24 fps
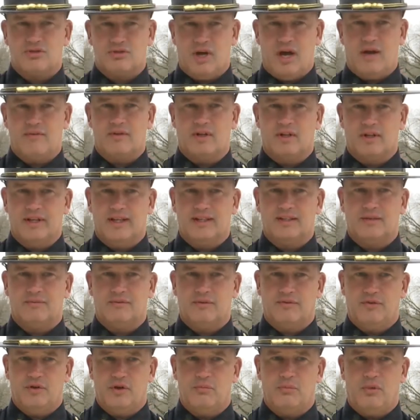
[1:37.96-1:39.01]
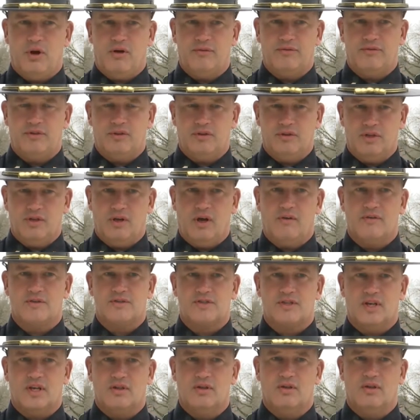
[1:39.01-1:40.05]
traveling the length of a football field and all of a
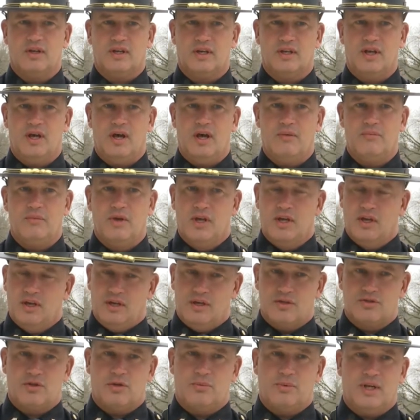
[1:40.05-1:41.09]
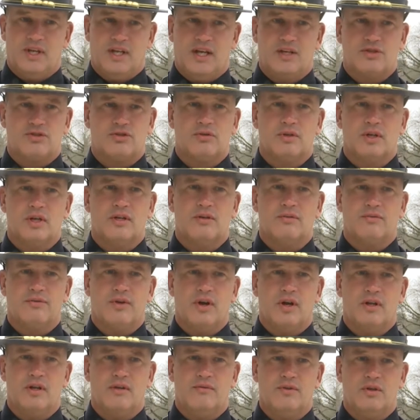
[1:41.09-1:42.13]
sudden looking up. Is there a pedestrian in
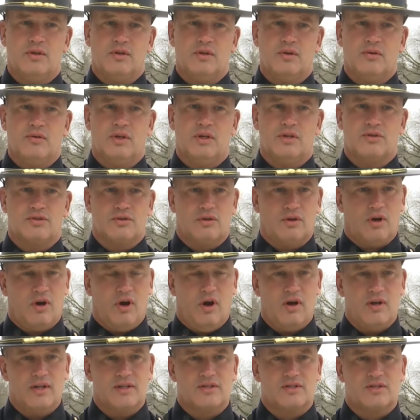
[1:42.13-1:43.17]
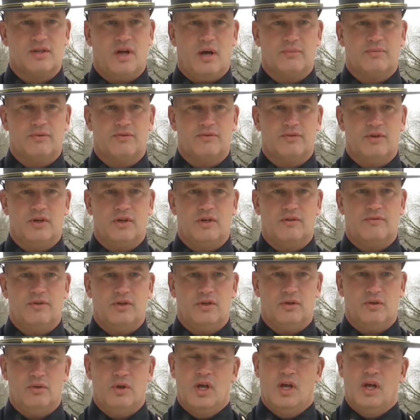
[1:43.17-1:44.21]
front of you? Is there a car that stopped in front of
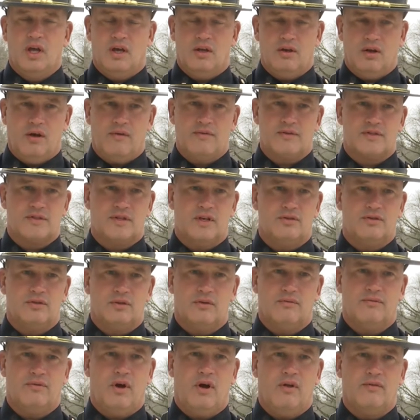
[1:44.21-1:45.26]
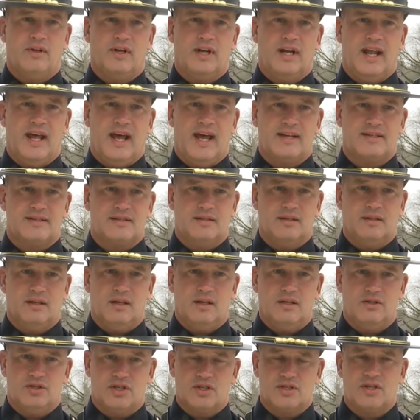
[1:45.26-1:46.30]
you? And all of a sudden you're involved in an
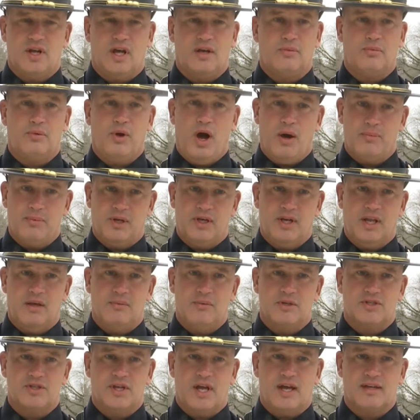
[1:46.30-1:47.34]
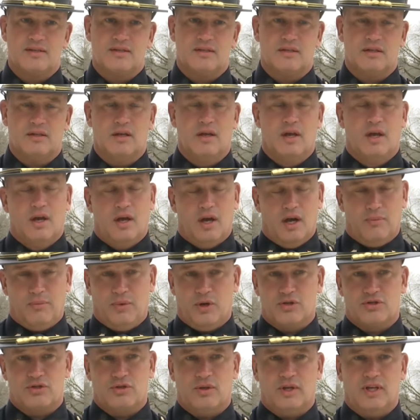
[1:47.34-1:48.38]
accident and just not a property damage accident, a
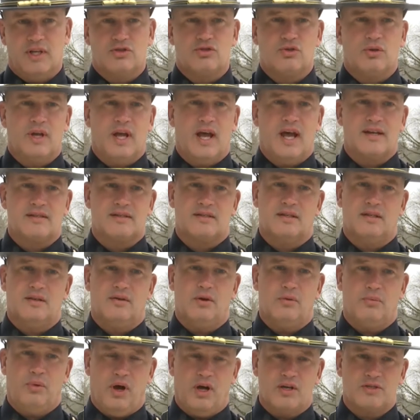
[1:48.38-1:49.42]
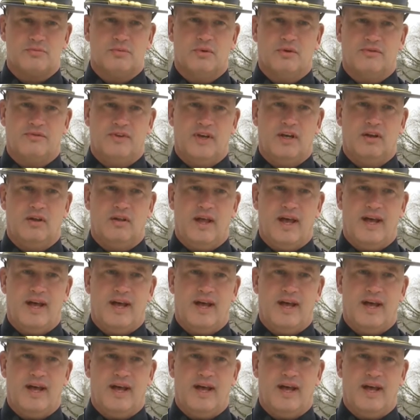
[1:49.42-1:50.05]
personal injury accident, or possible fatal